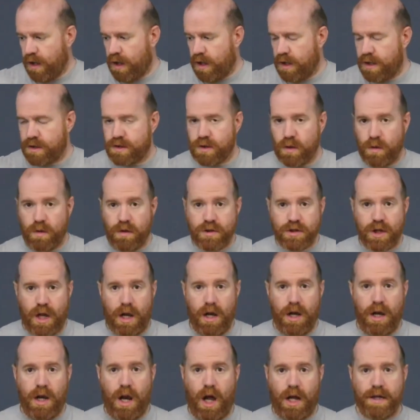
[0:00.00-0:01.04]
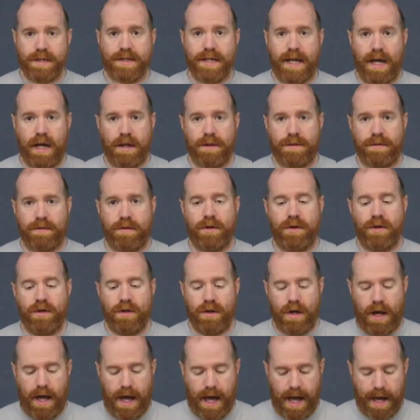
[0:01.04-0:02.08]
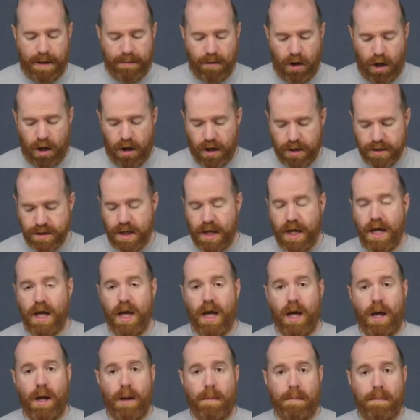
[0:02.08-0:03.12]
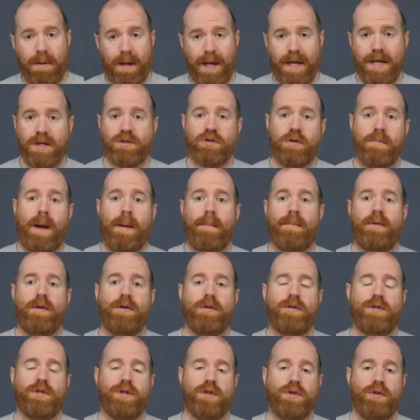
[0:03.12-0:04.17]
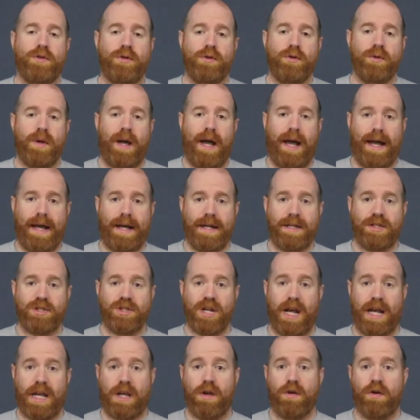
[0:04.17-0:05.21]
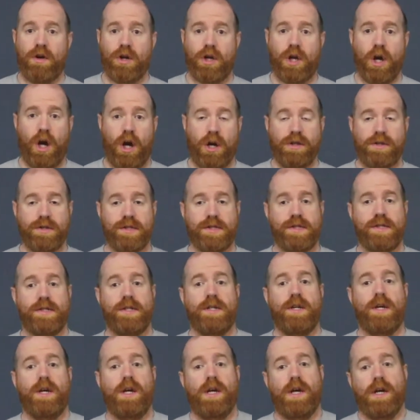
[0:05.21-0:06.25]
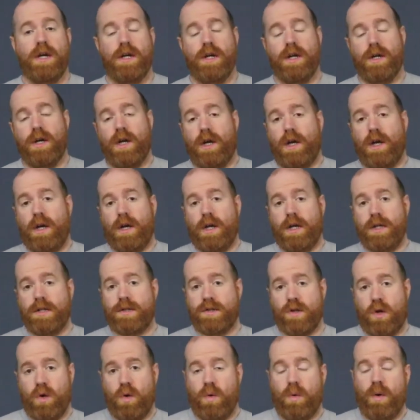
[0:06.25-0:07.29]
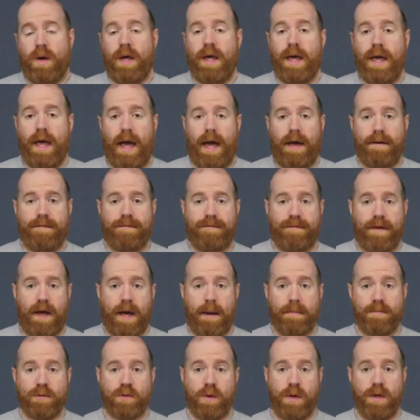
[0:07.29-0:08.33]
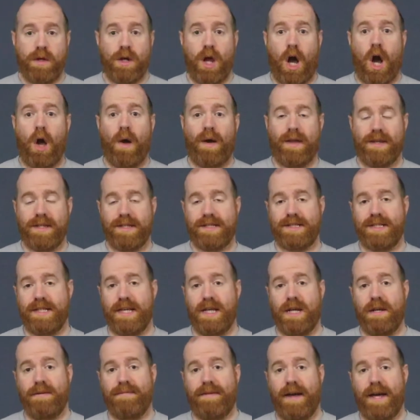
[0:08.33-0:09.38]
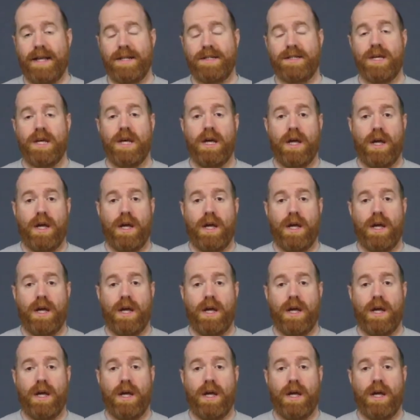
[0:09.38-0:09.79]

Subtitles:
So there's a lot to get through on it. Please remember to check your accounts. So if between now and the sale event,